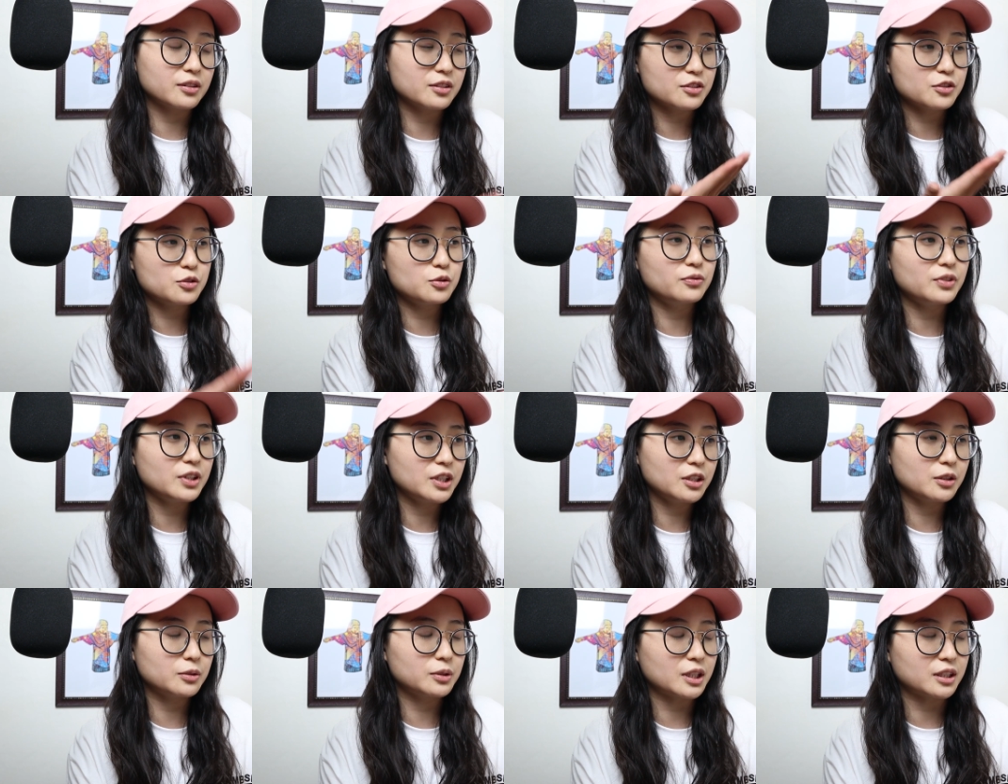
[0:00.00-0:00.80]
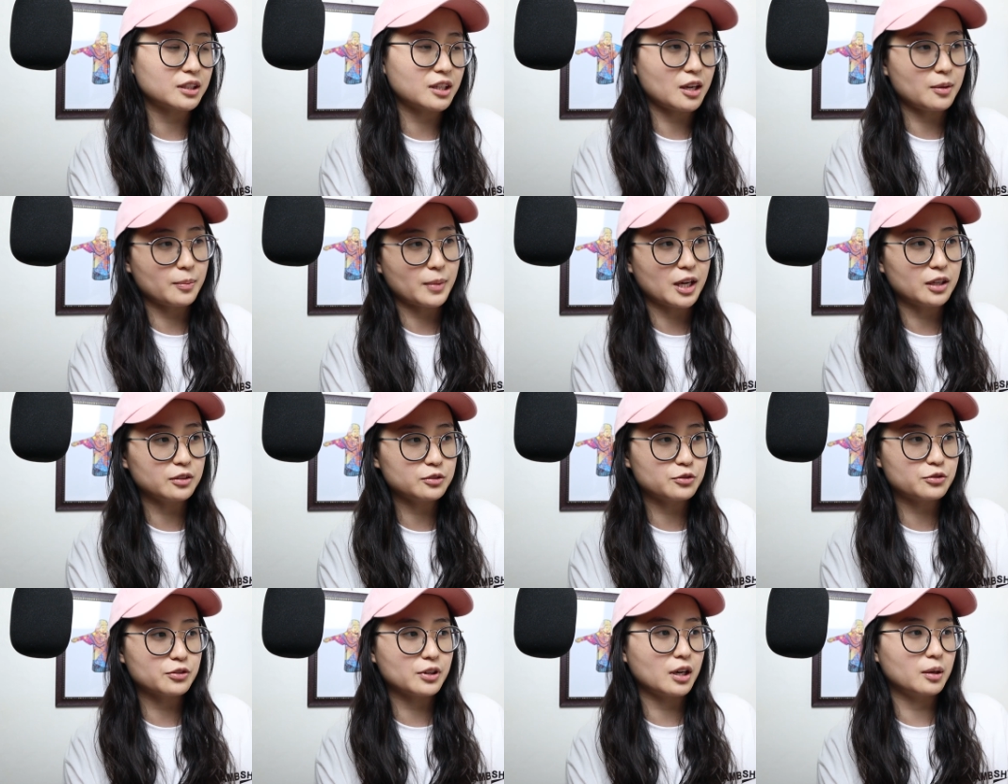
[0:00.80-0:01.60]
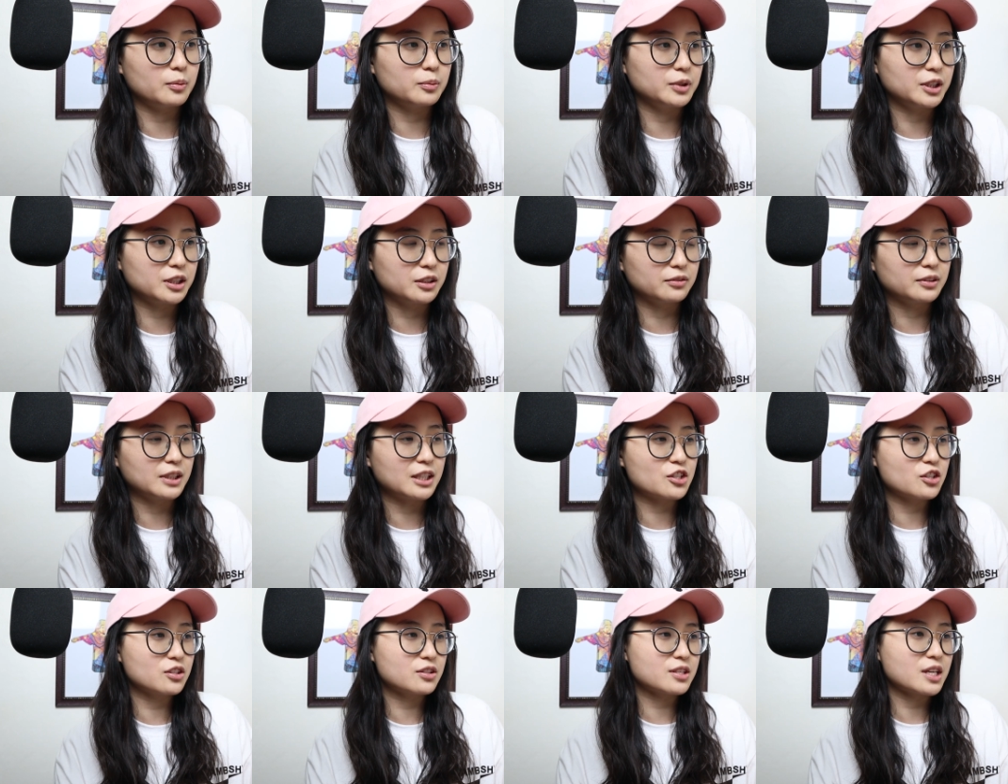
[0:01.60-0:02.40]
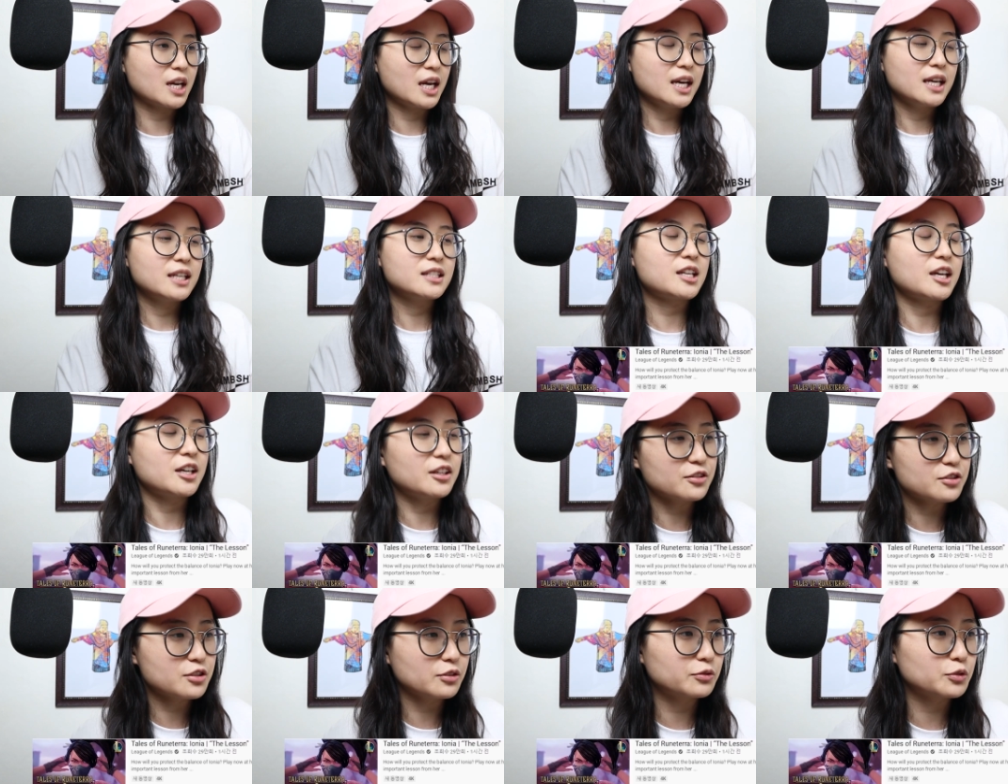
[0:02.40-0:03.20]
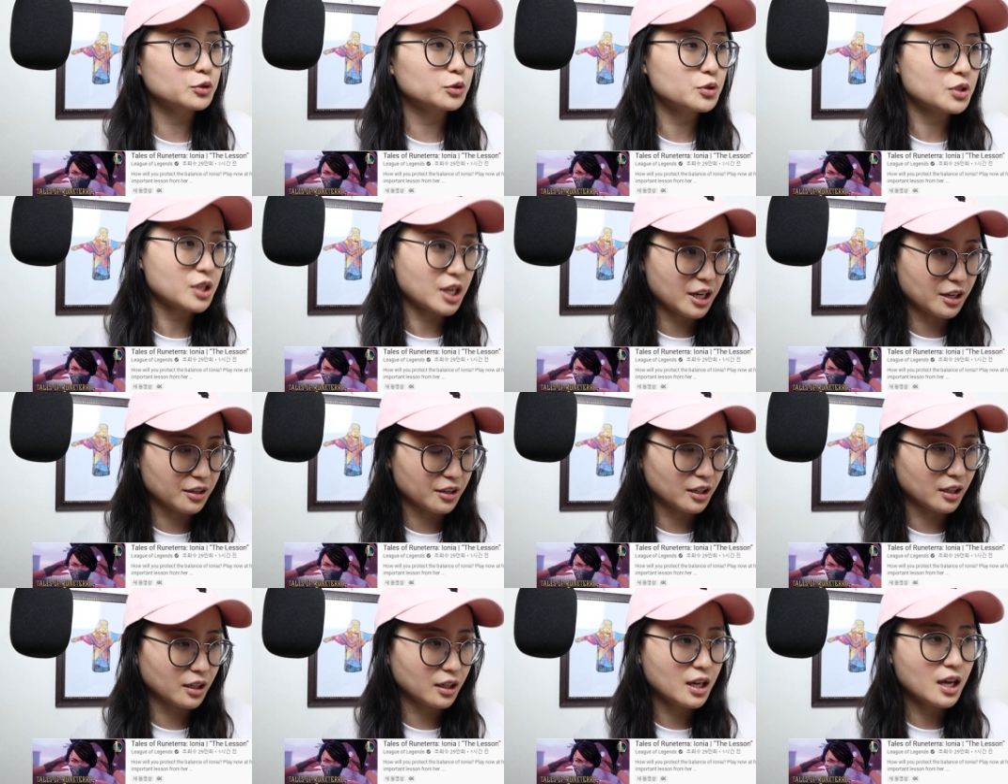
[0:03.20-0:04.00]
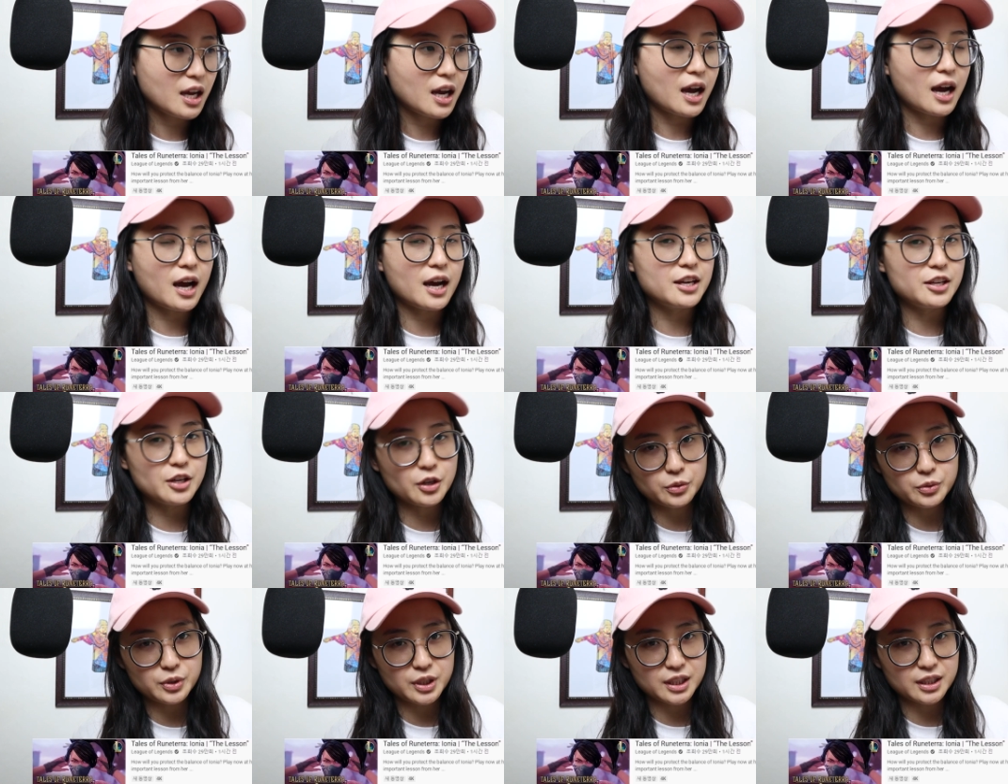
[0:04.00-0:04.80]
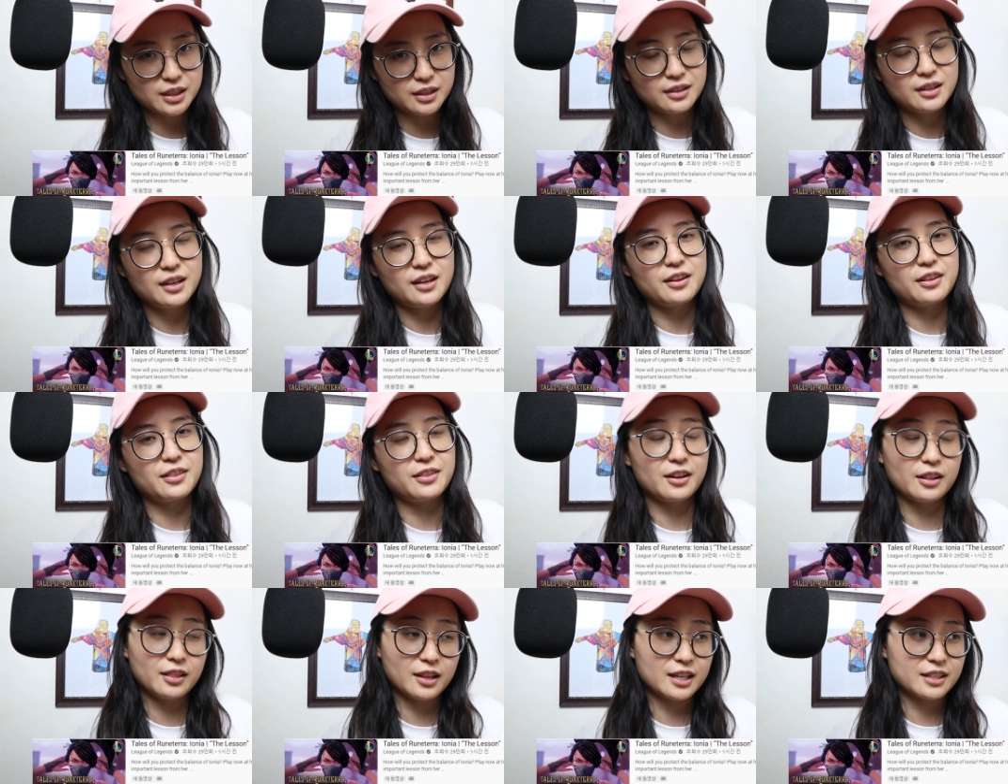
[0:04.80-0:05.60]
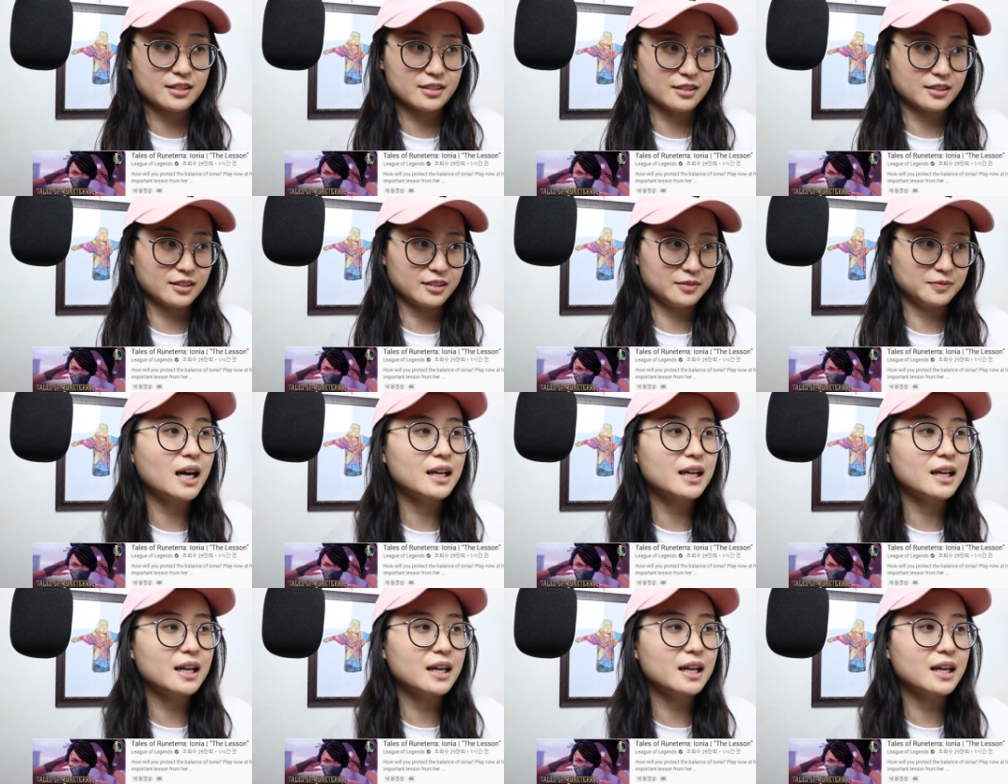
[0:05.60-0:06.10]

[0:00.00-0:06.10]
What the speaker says: this new video that came out from League of Legends, Tales of Runeterra, Ionia, The Lesson.